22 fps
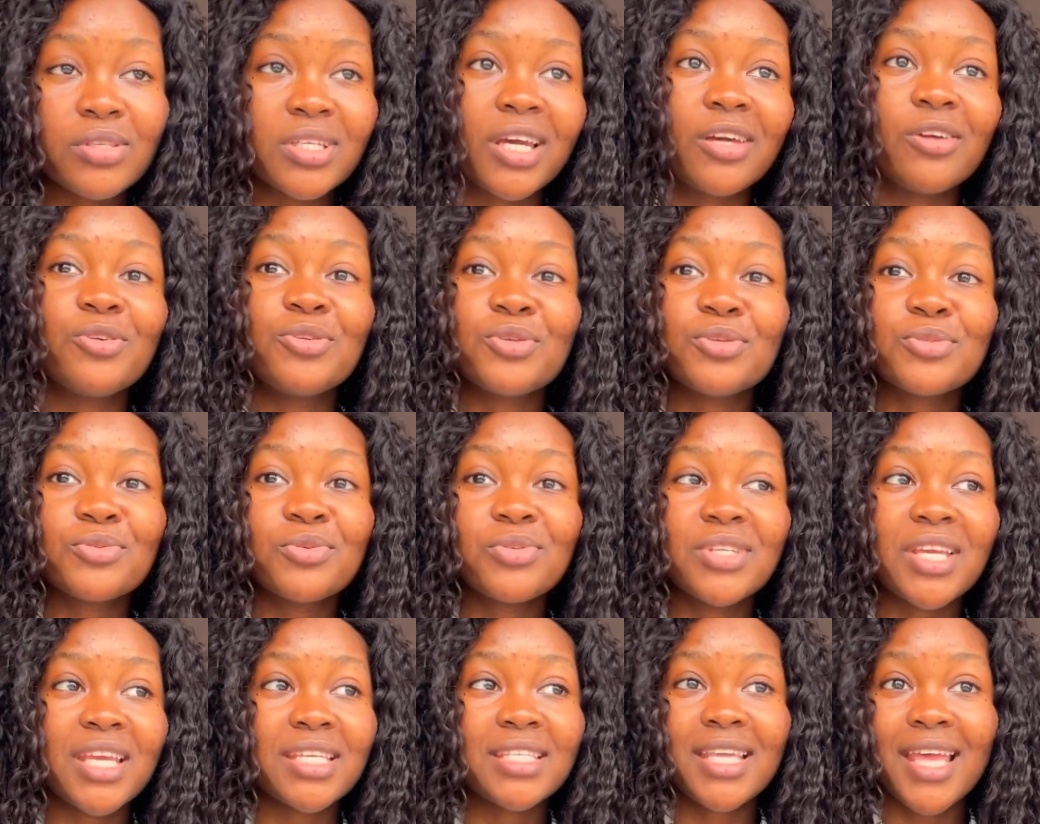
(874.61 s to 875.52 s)
You cannot just go
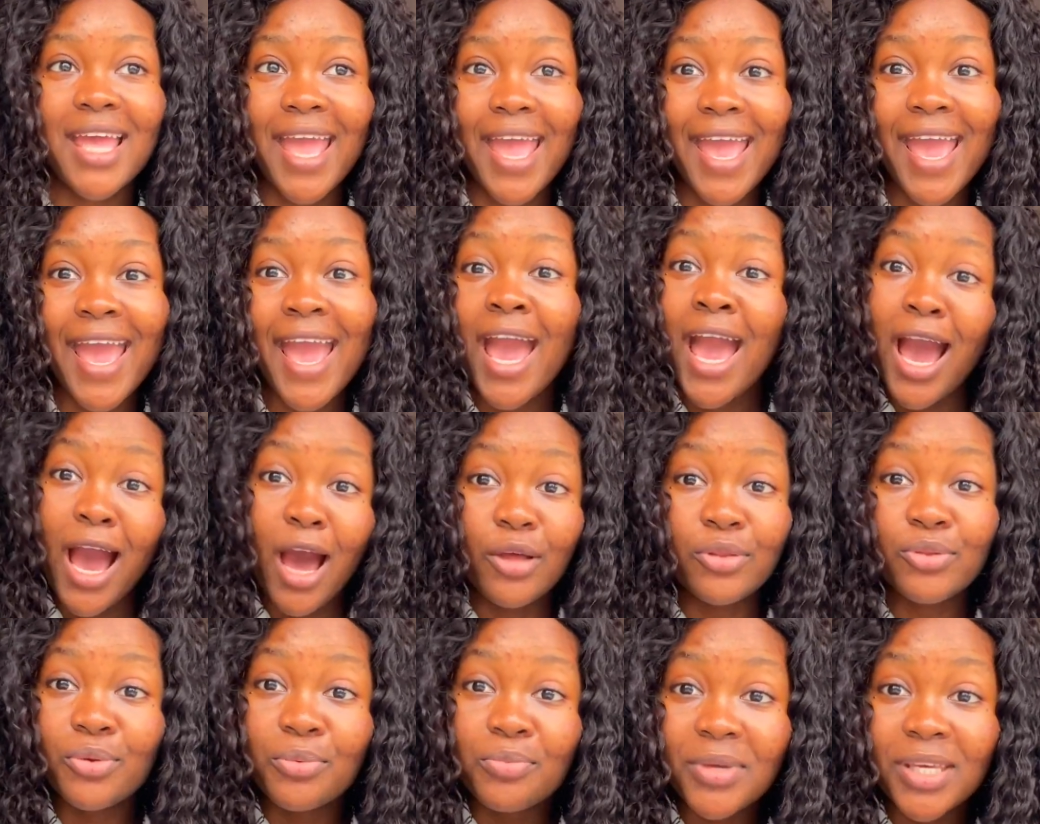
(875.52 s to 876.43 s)
there and say, I
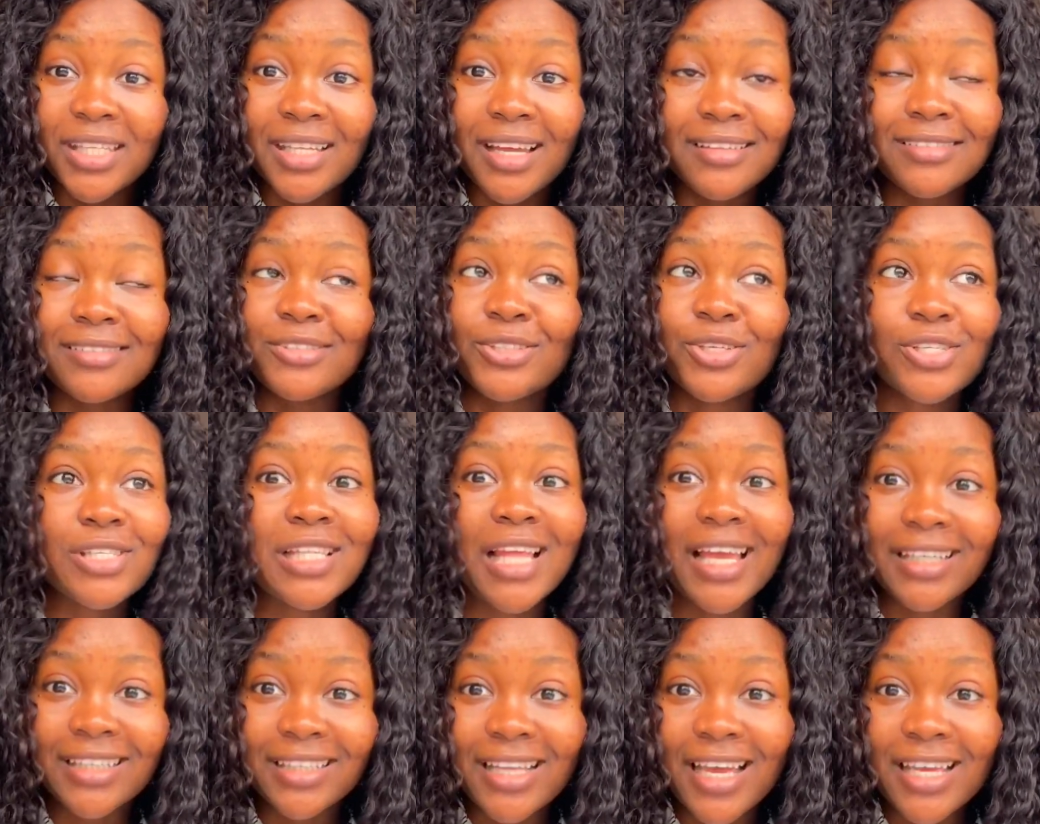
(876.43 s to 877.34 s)
want to be a nanny. Just
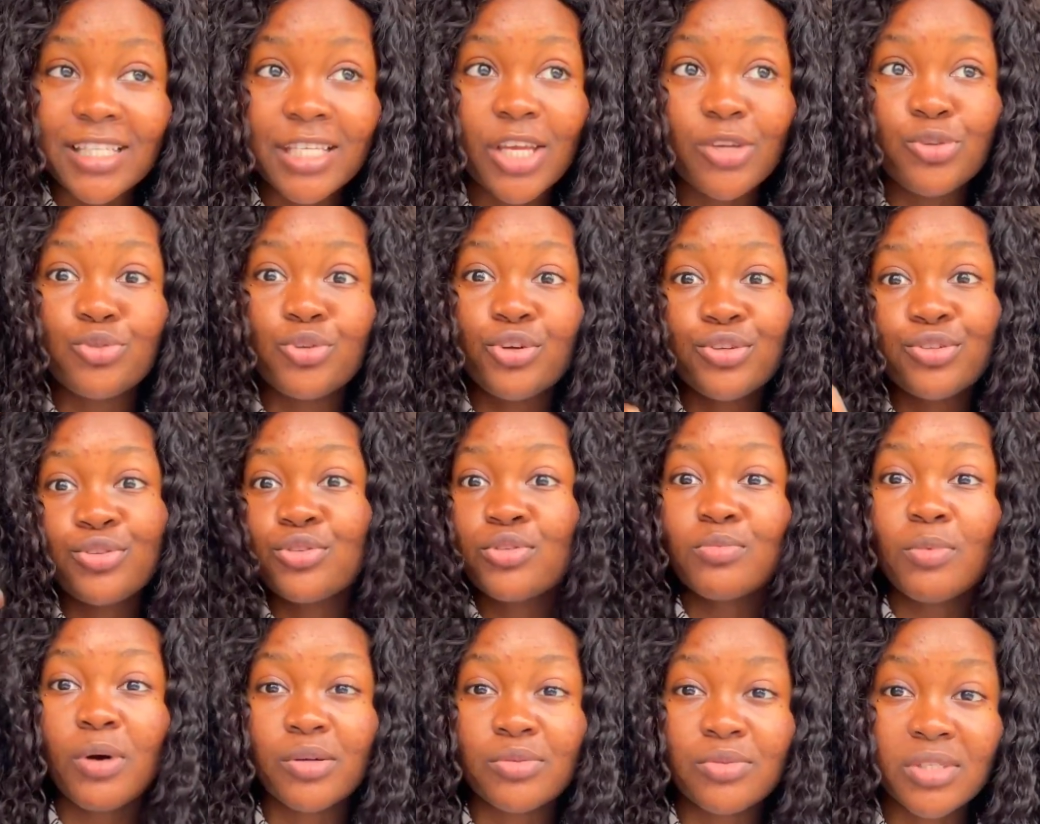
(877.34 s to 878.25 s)
like in Nigeria, you just
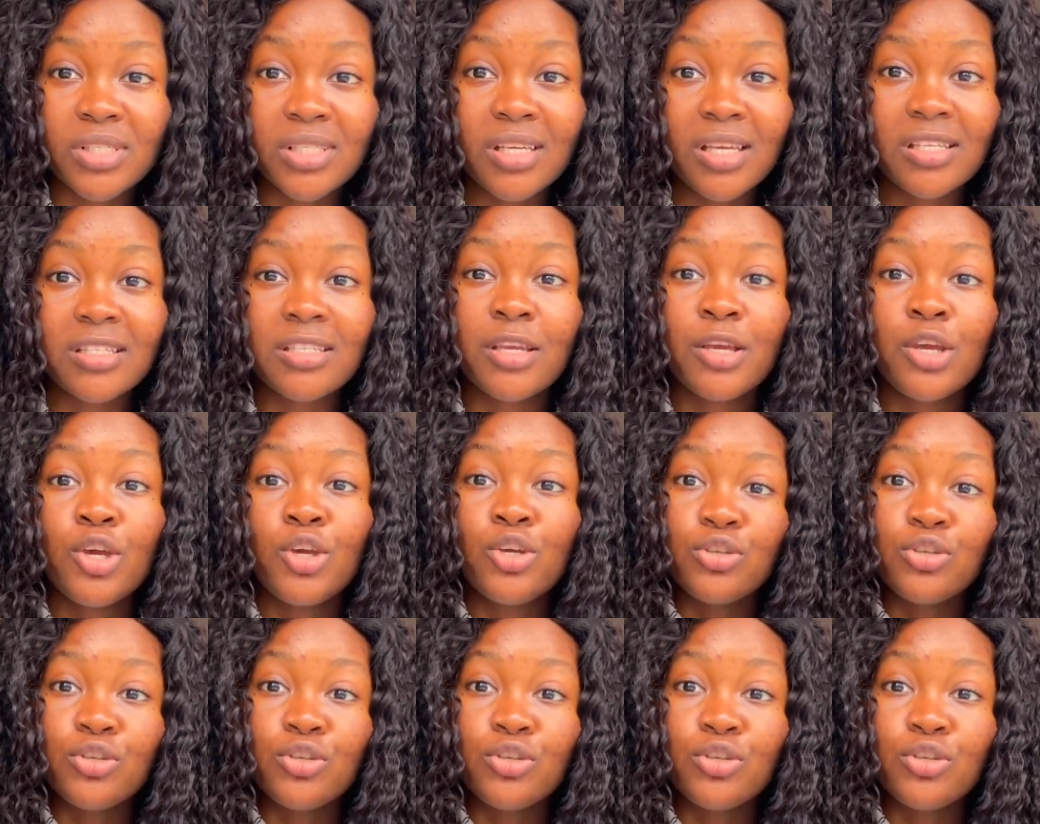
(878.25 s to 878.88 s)
use mouth to say it.